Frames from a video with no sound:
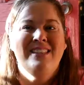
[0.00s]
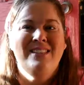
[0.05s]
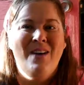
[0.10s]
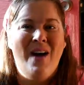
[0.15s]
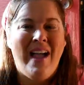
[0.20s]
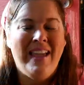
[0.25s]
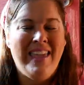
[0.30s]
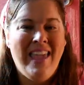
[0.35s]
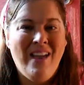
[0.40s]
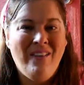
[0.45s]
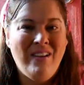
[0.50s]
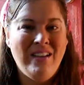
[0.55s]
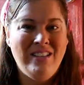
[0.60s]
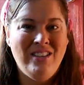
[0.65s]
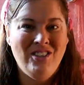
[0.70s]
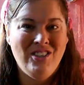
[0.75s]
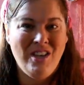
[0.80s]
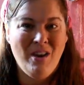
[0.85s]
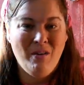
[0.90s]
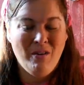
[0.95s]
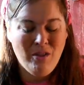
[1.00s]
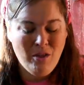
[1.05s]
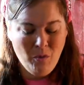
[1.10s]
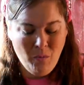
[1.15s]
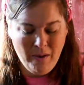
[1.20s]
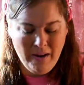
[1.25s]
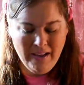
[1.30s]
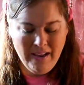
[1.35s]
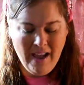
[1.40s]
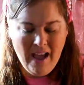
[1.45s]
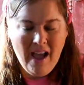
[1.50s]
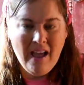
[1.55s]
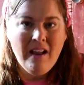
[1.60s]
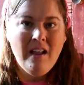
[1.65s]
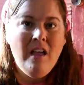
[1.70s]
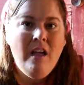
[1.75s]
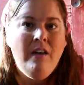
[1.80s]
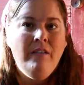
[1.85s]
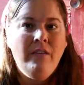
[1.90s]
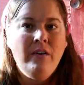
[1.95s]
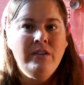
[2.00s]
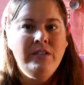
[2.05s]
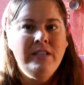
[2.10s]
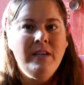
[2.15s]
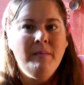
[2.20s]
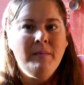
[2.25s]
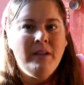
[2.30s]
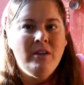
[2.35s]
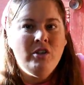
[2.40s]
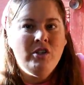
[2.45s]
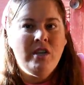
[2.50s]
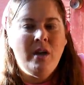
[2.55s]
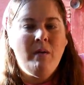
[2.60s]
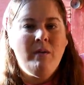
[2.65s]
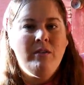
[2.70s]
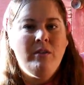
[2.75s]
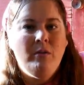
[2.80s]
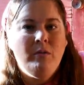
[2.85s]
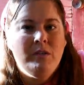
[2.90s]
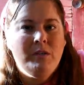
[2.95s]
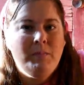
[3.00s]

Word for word: So I can't wait to share with you what I got. First thing I'm going to share with you